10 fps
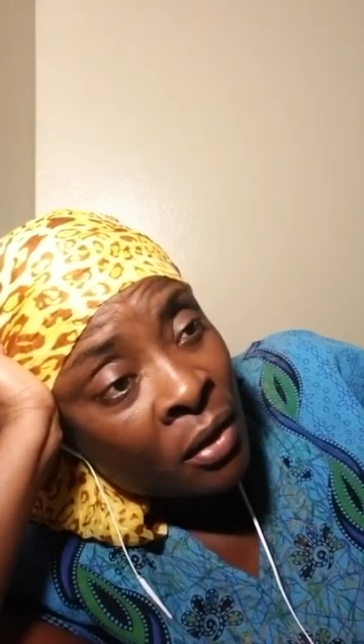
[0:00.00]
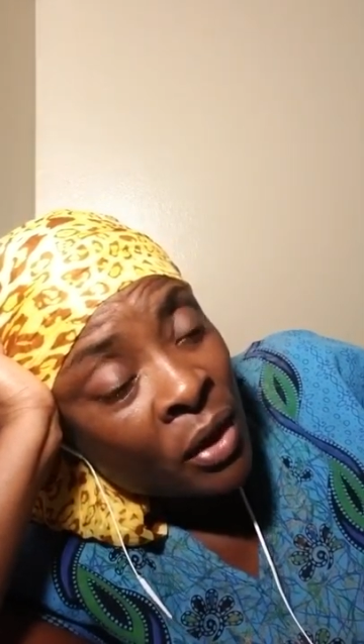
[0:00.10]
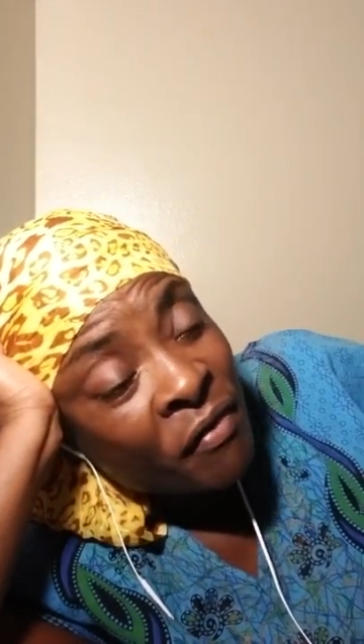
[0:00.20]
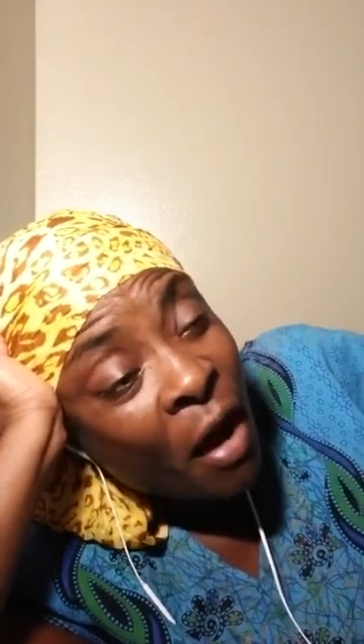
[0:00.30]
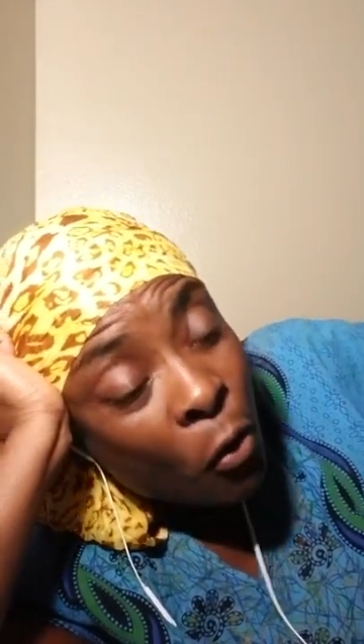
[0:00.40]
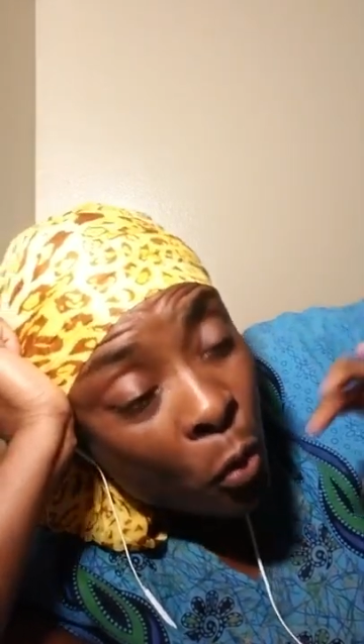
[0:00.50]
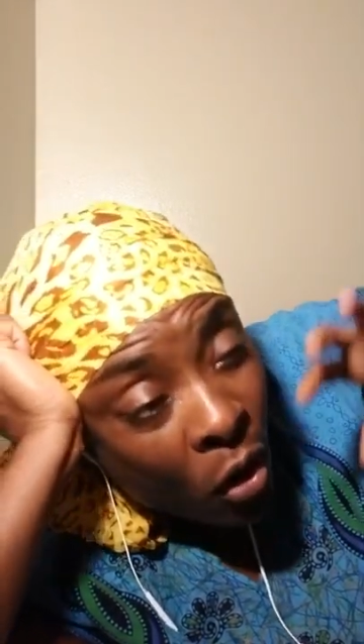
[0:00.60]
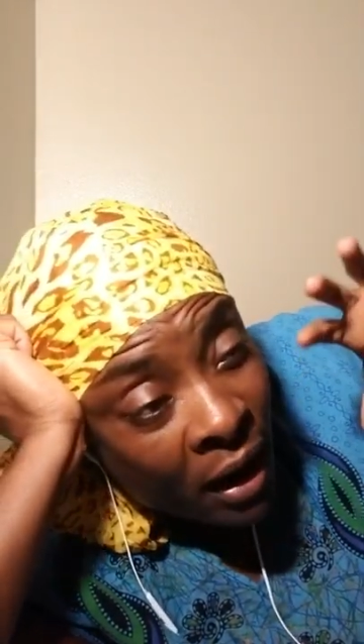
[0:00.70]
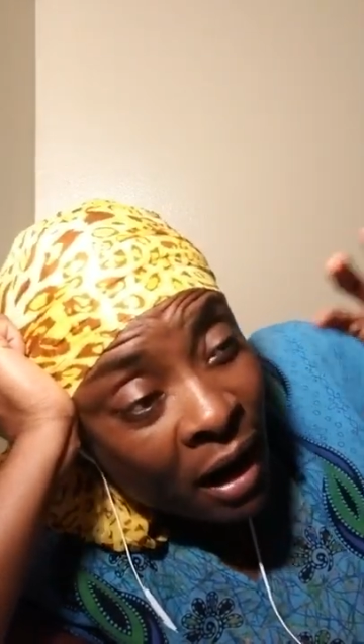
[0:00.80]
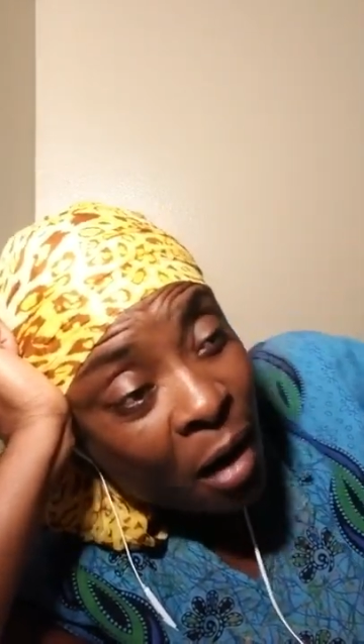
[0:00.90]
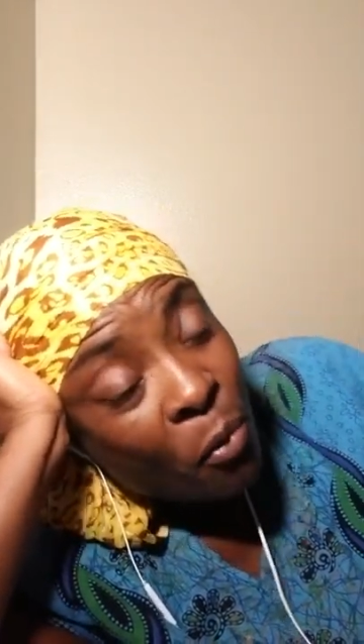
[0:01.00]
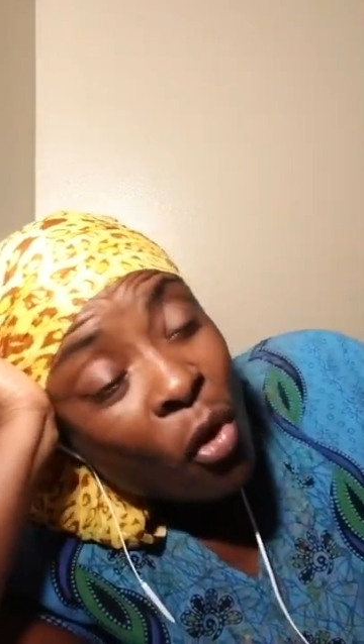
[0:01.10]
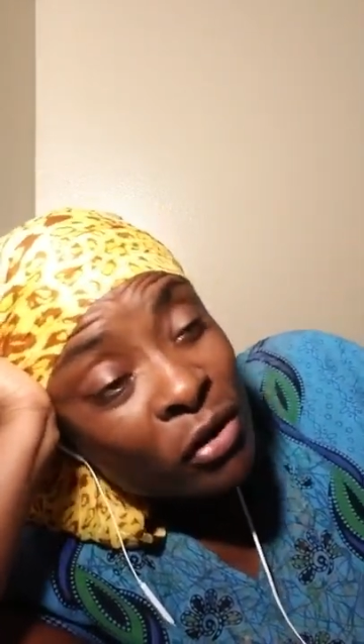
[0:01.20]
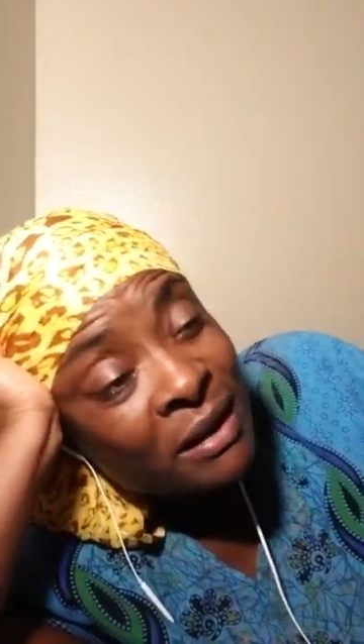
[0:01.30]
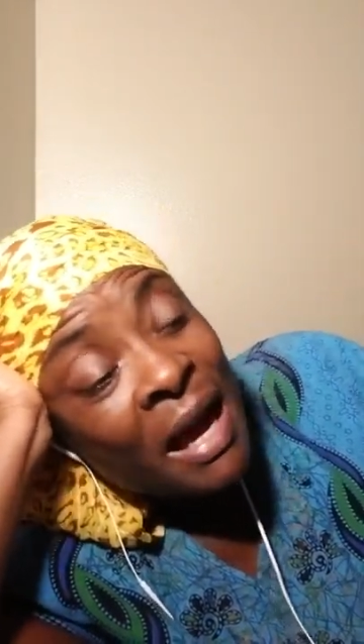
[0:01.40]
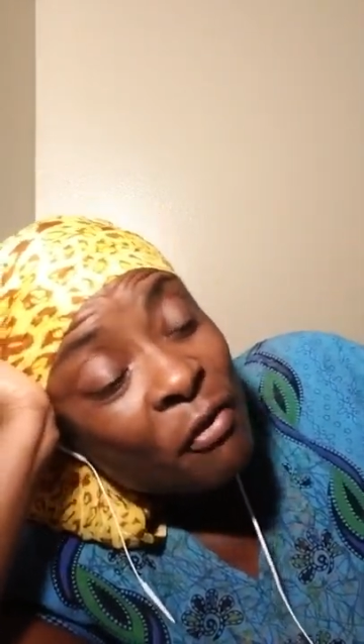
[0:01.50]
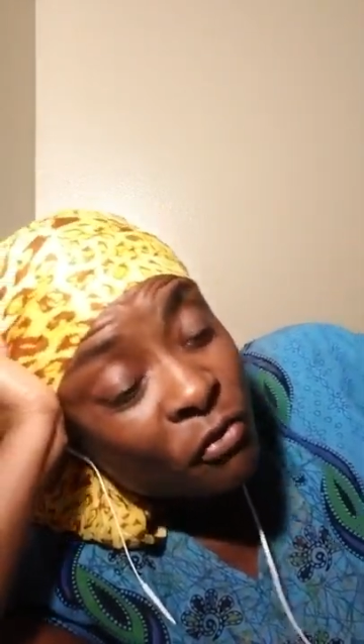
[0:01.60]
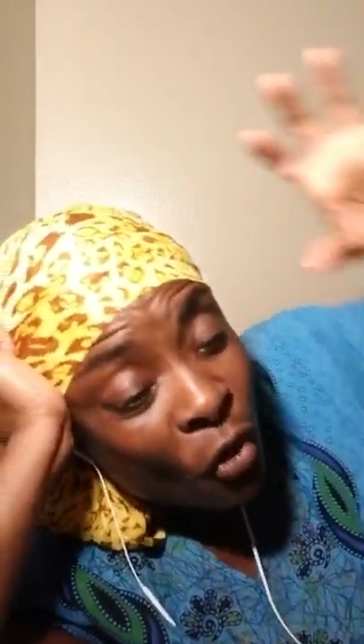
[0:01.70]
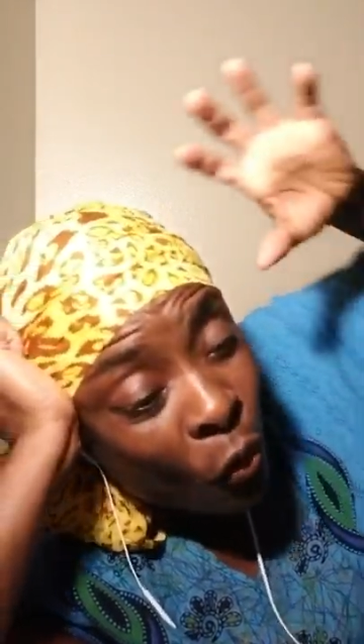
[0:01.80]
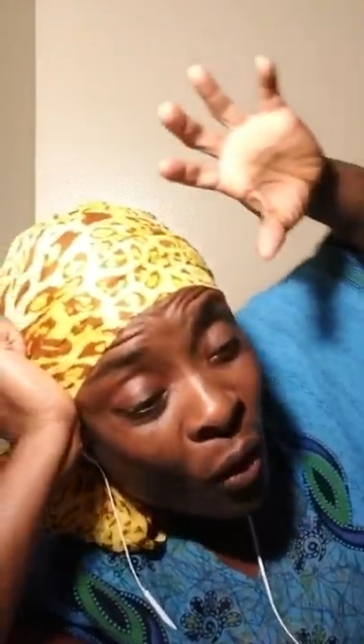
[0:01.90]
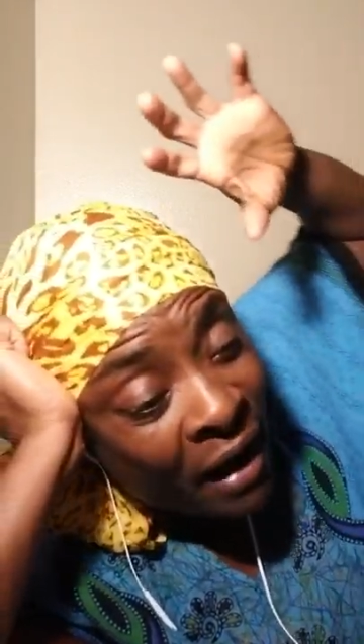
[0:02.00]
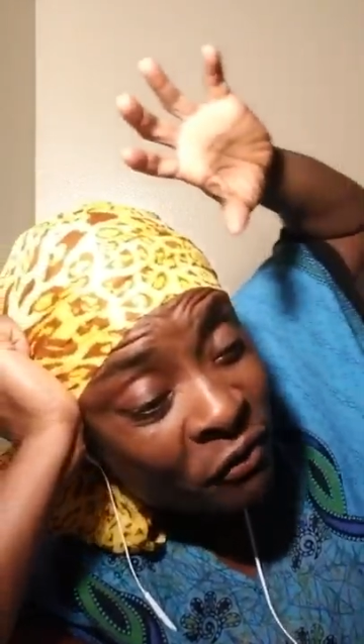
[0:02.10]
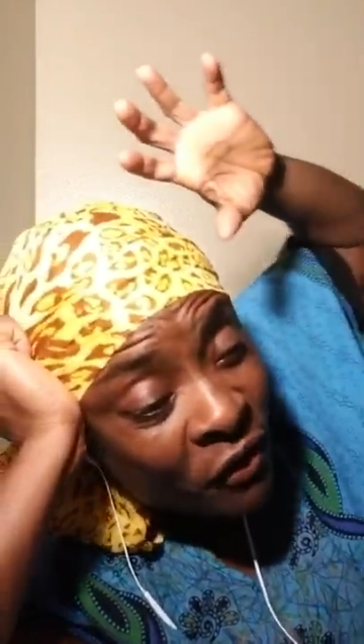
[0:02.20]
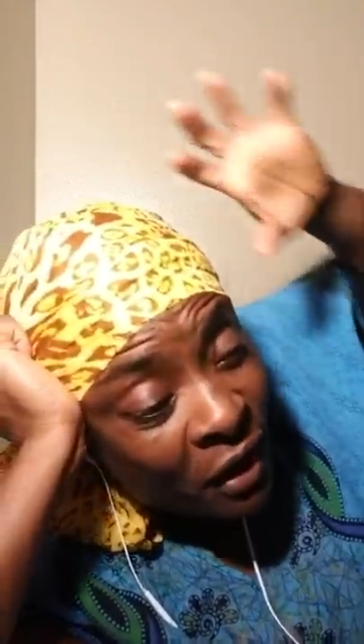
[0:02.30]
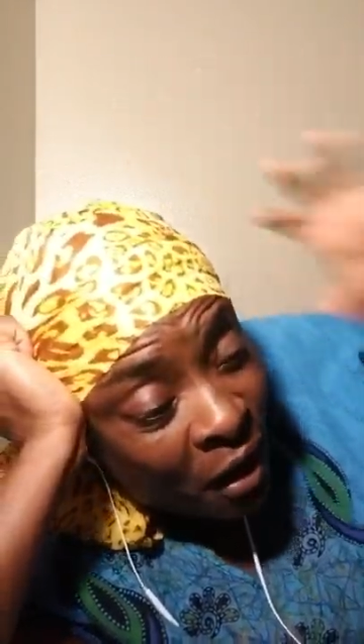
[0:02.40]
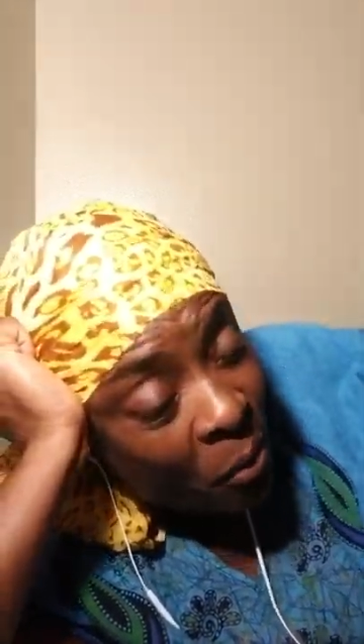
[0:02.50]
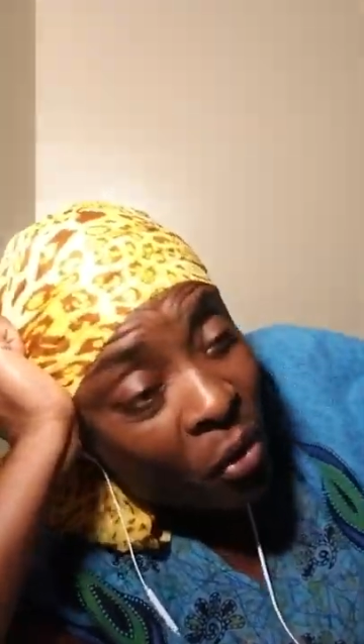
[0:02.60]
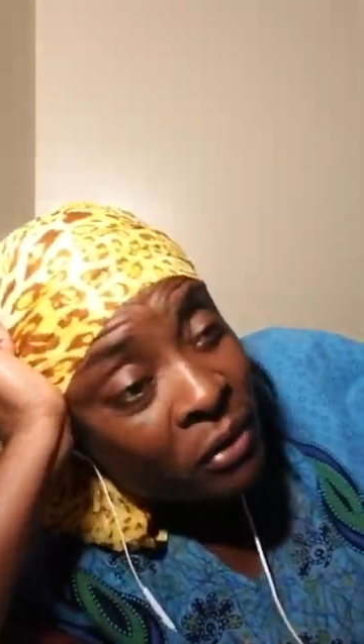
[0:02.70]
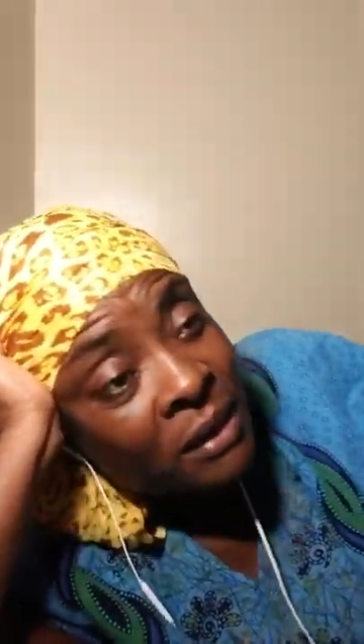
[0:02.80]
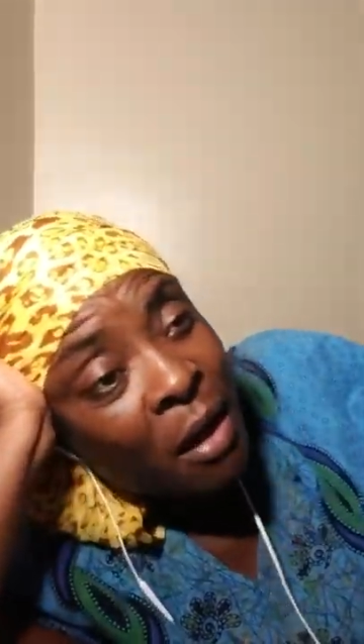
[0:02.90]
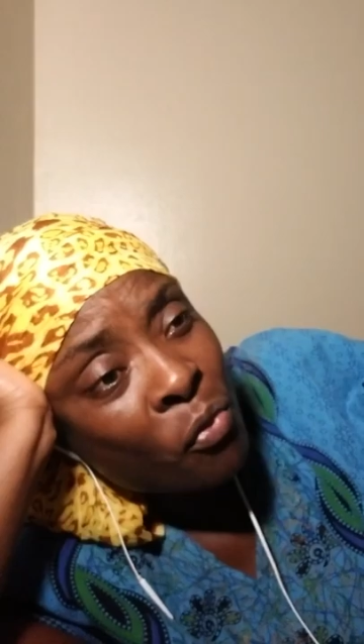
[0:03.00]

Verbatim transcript: But if that woman come outside, if your wife come outside